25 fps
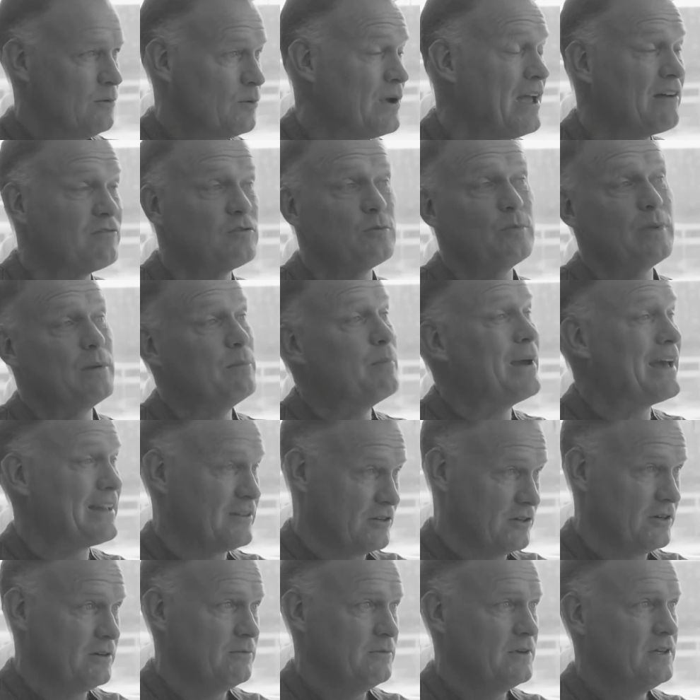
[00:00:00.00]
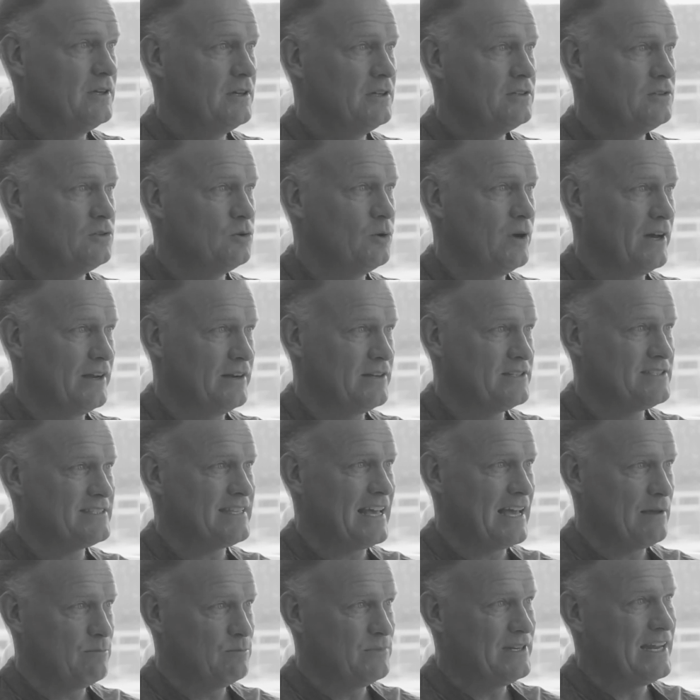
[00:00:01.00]
have to be better to
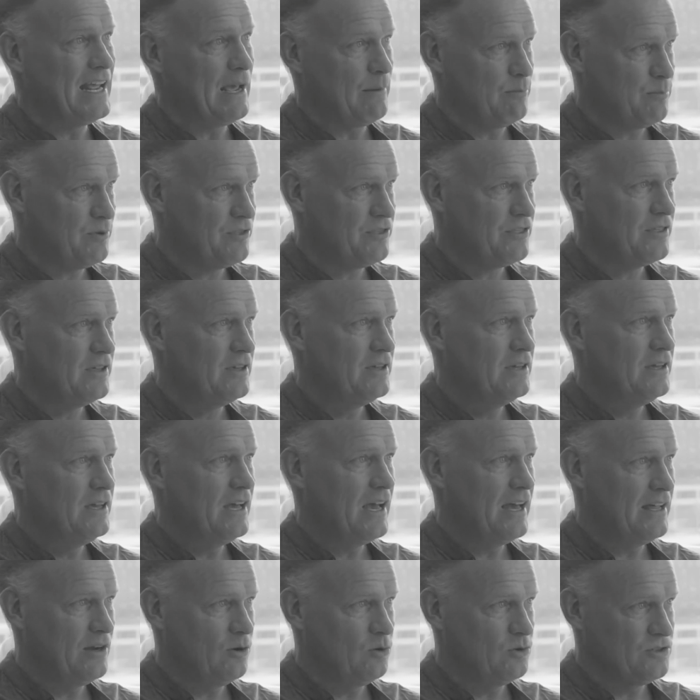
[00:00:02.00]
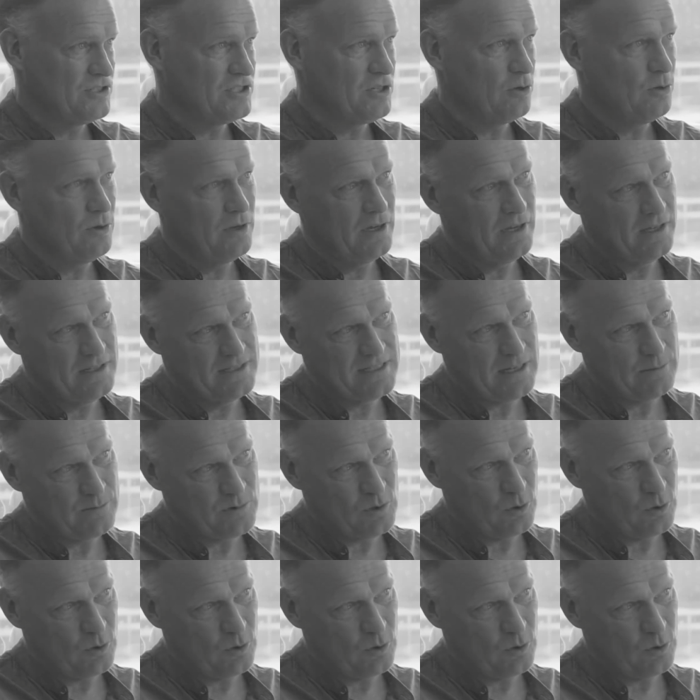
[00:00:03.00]
understand depth. And also some